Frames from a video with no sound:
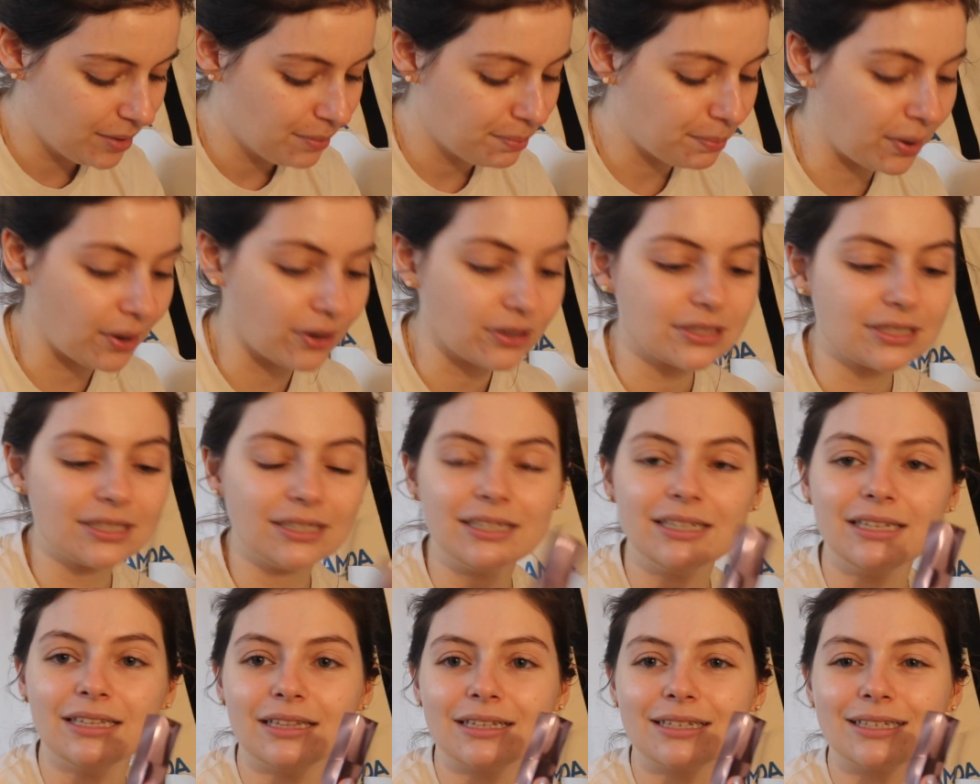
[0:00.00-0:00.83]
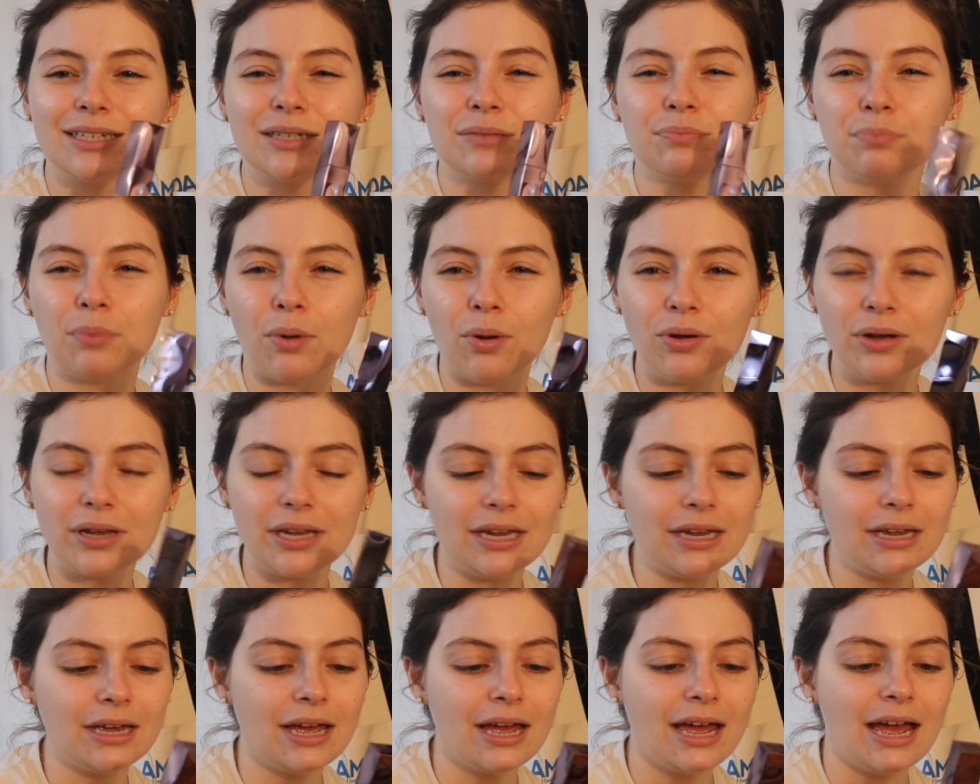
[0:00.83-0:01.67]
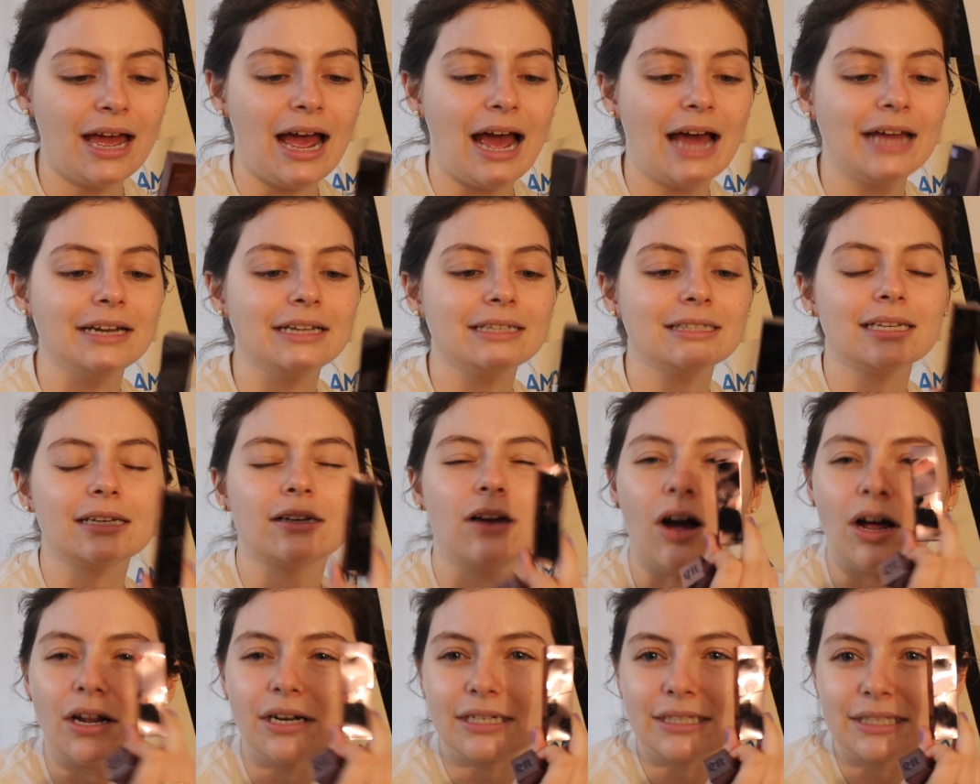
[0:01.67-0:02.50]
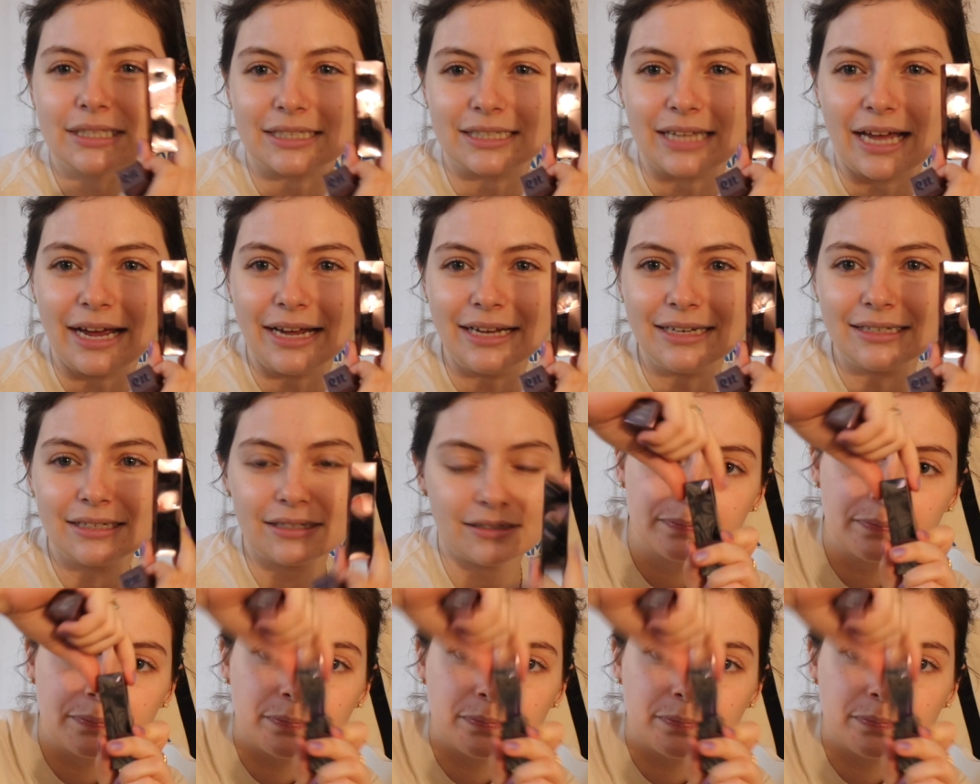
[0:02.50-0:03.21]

Personally, this is bulky and it's like on a slant.